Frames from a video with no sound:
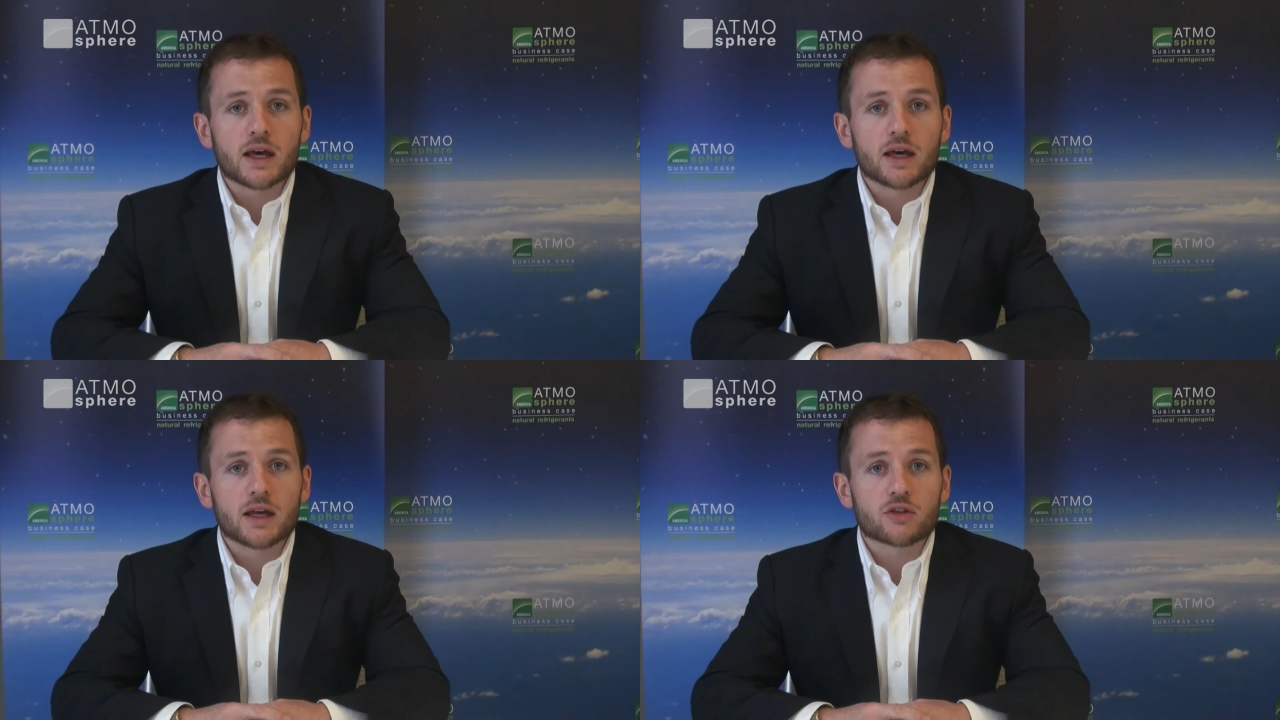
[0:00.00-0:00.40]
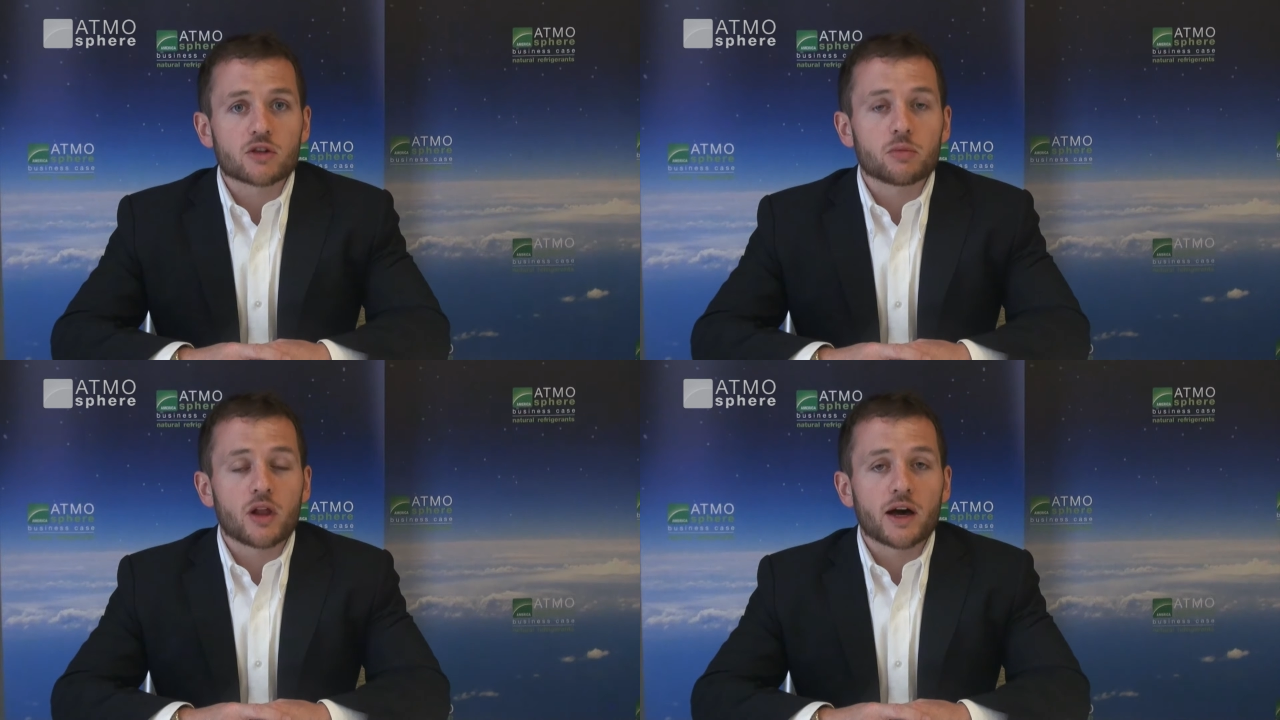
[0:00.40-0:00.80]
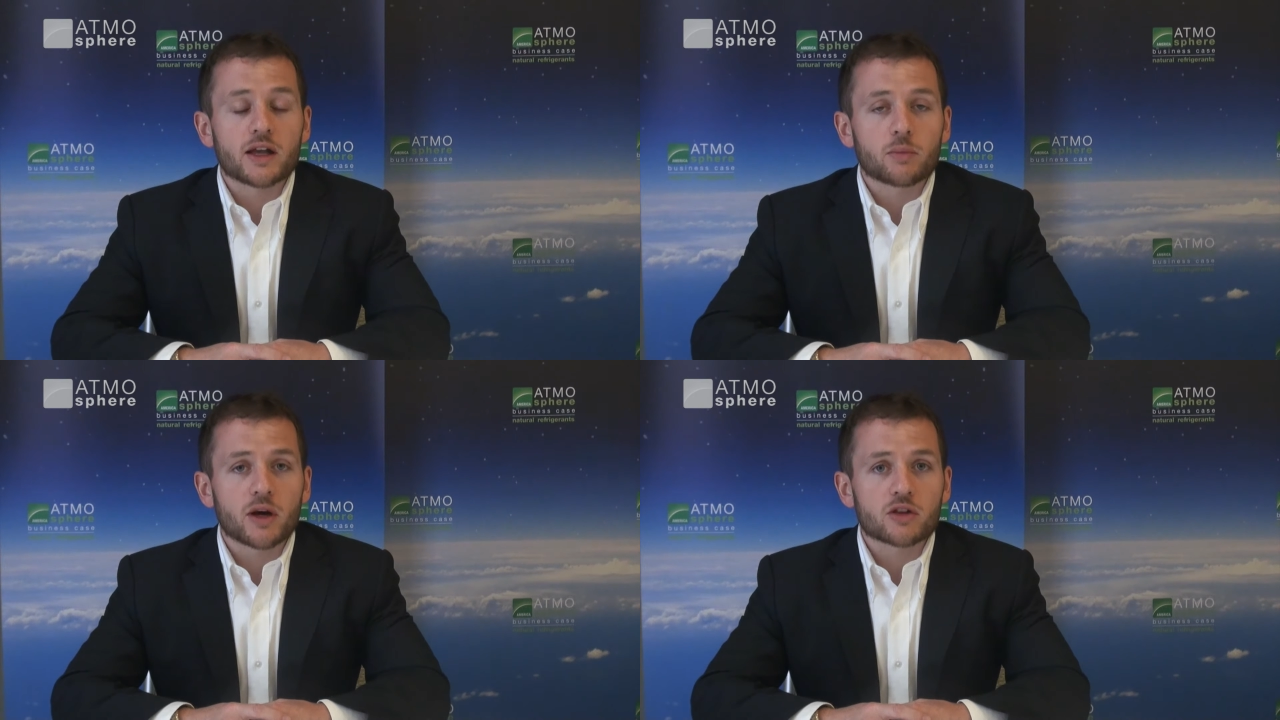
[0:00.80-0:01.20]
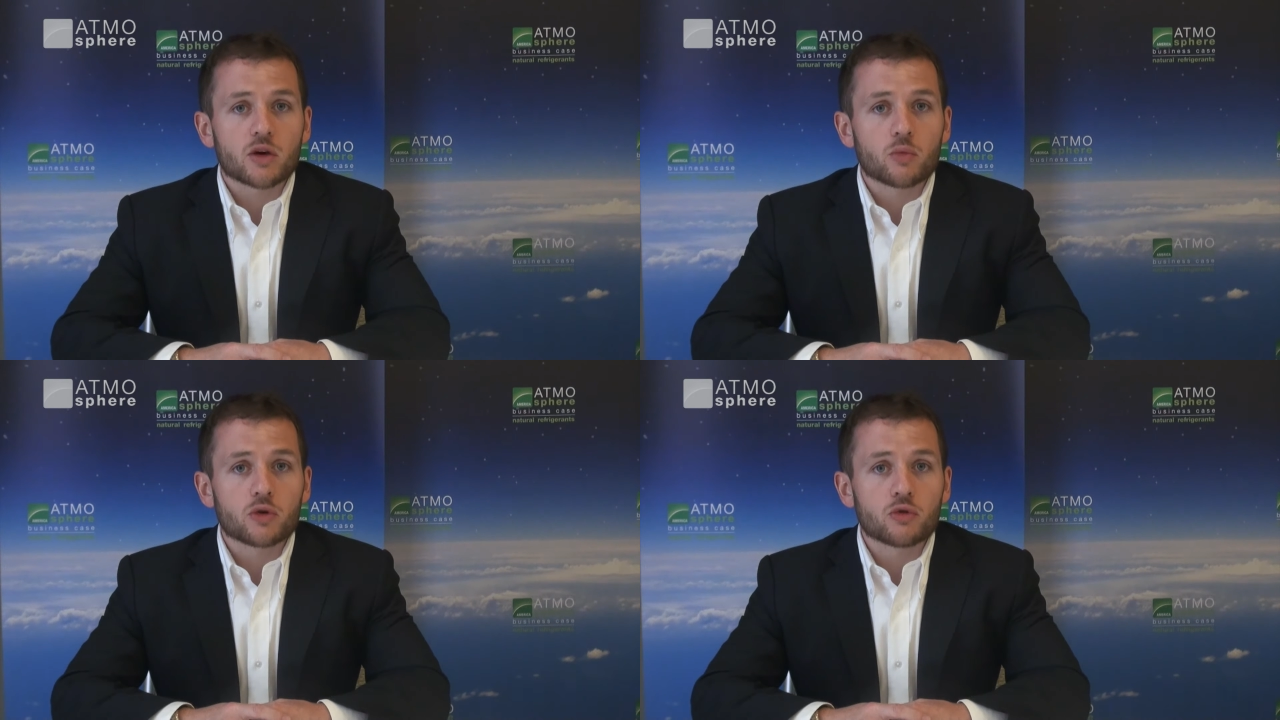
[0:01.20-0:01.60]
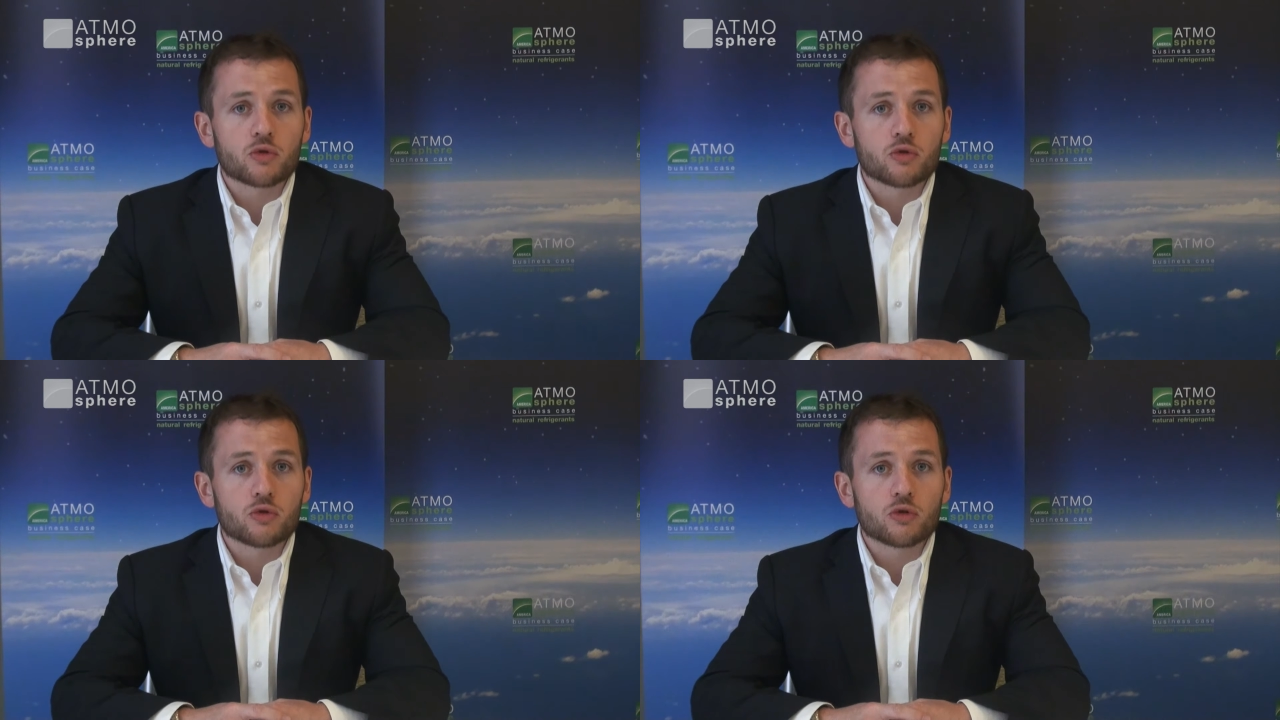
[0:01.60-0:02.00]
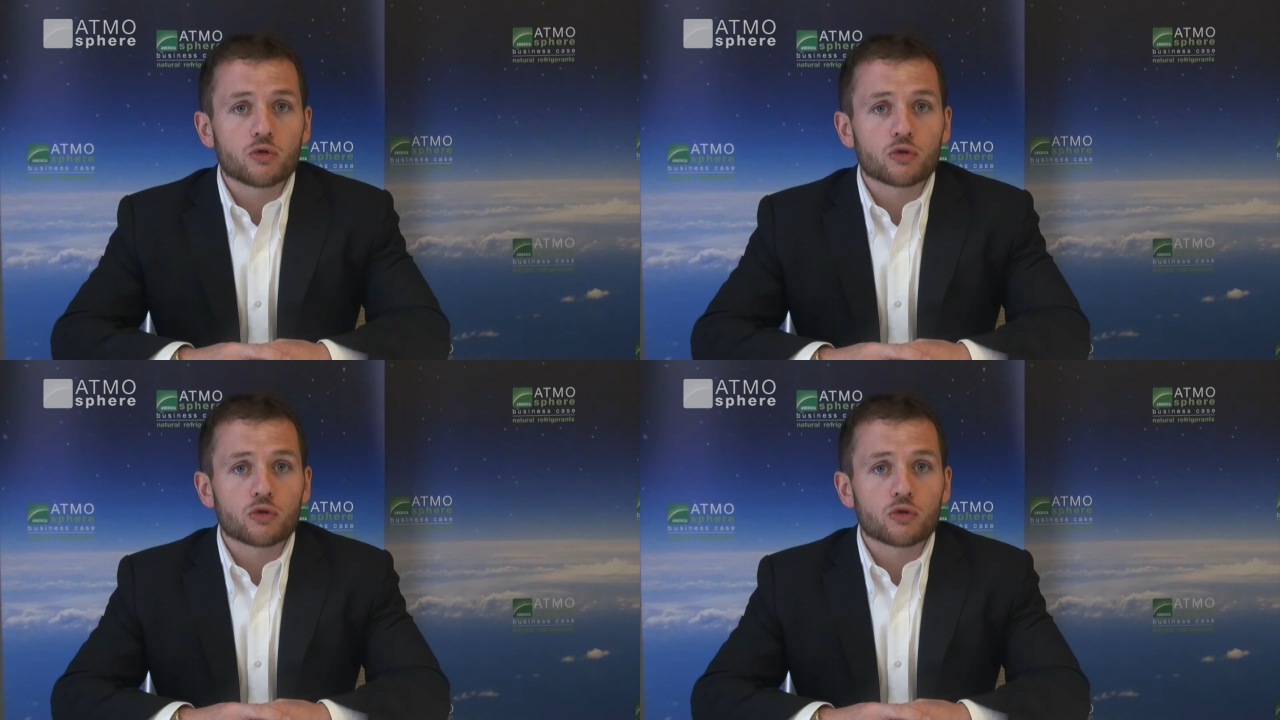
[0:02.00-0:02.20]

uh, is supplied by someone who